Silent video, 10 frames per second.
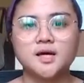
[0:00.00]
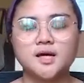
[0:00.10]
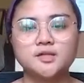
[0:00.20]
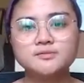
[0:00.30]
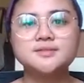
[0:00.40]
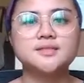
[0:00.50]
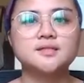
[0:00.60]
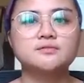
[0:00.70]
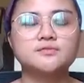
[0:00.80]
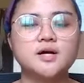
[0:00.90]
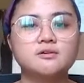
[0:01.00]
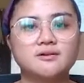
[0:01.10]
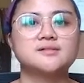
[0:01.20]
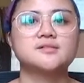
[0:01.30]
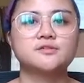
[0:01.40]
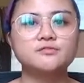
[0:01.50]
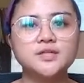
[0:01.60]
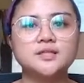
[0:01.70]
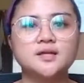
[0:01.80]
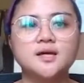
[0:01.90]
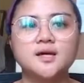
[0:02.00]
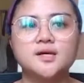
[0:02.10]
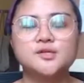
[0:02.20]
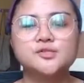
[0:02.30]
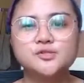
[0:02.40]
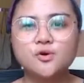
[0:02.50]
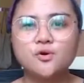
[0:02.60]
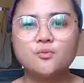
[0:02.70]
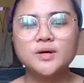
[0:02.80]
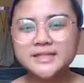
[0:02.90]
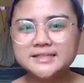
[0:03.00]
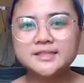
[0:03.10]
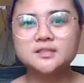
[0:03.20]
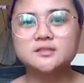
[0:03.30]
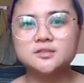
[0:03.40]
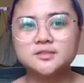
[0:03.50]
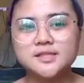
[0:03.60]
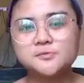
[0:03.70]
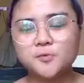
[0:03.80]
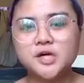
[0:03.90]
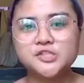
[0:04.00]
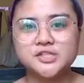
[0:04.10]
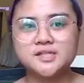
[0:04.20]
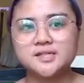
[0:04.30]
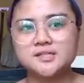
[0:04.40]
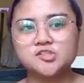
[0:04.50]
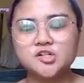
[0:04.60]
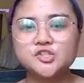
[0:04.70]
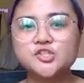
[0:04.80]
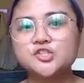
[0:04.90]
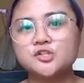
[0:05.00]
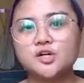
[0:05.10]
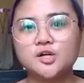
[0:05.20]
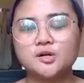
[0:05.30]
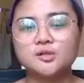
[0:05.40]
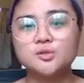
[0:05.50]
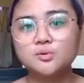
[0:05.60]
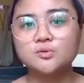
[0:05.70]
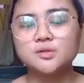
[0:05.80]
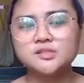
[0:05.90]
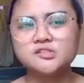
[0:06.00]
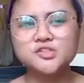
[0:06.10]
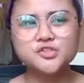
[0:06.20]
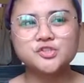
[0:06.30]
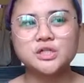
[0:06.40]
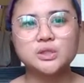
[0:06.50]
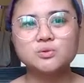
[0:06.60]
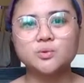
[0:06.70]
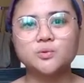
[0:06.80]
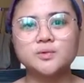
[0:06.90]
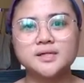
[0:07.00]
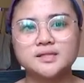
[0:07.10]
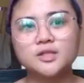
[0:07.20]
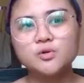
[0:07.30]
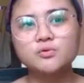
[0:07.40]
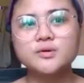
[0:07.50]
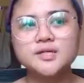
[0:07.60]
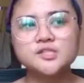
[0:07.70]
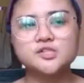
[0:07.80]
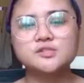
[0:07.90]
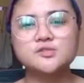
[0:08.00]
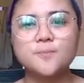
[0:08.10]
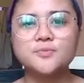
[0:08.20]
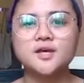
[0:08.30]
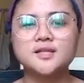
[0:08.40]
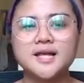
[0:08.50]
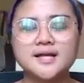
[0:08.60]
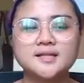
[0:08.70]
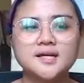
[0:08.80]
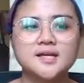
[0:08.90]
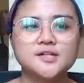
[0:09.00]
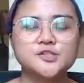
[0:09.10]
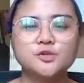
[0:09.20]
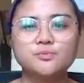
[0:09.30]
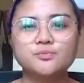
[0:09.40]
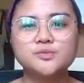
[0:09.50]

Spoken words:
using across her feed. So what I did to this project is not just the logo. It's not just the logo. The logo is just something that she